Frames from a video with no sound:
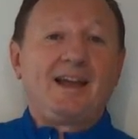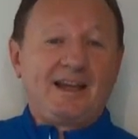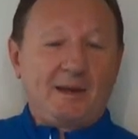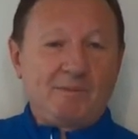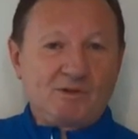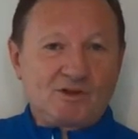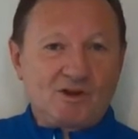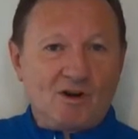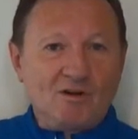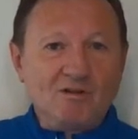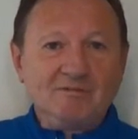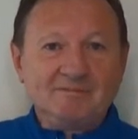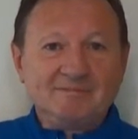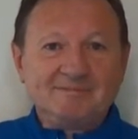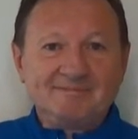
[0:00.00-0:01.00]
Keep
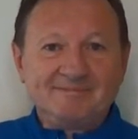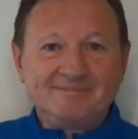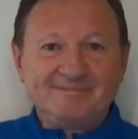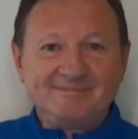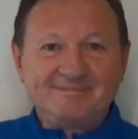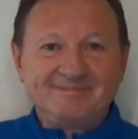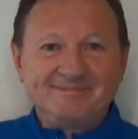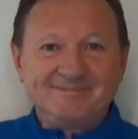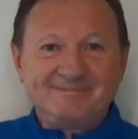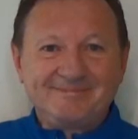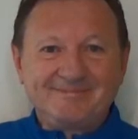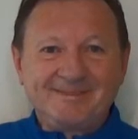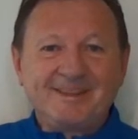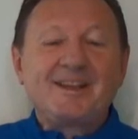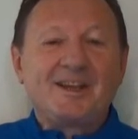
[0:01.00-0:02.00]
strong.
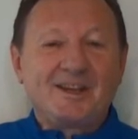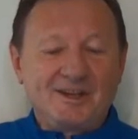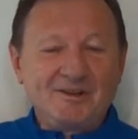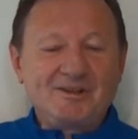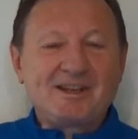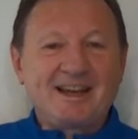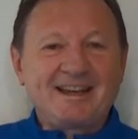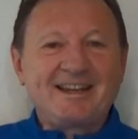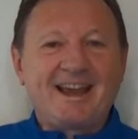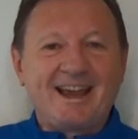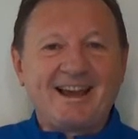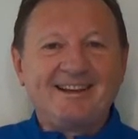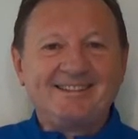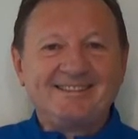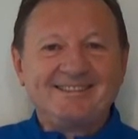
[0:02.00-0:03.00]
You take
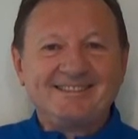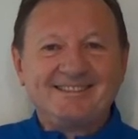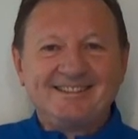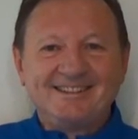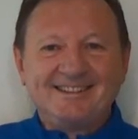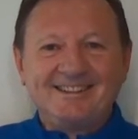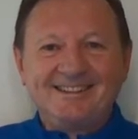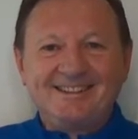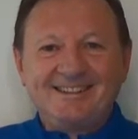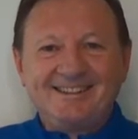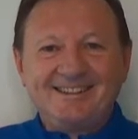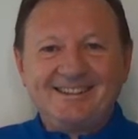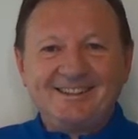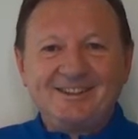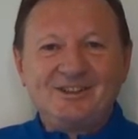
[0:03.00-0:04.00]
care.
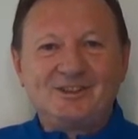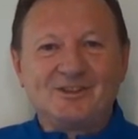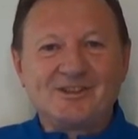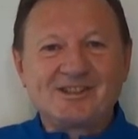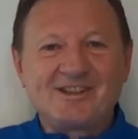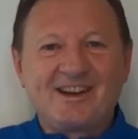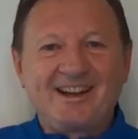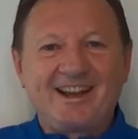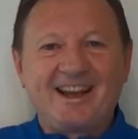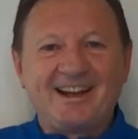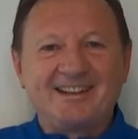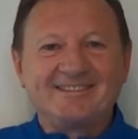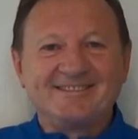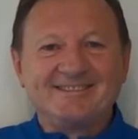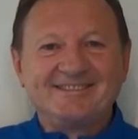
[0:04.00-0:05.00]
John signing
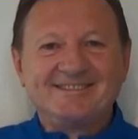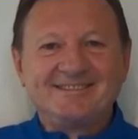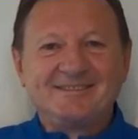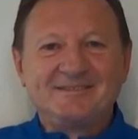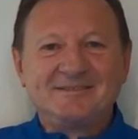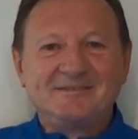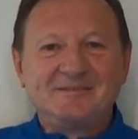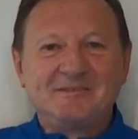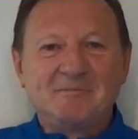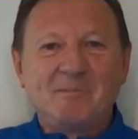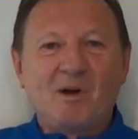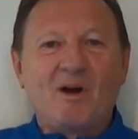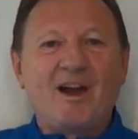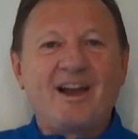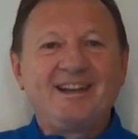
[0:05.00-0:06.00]
out.
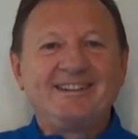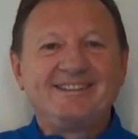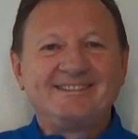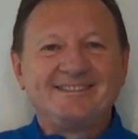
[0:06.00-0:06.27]
Bye.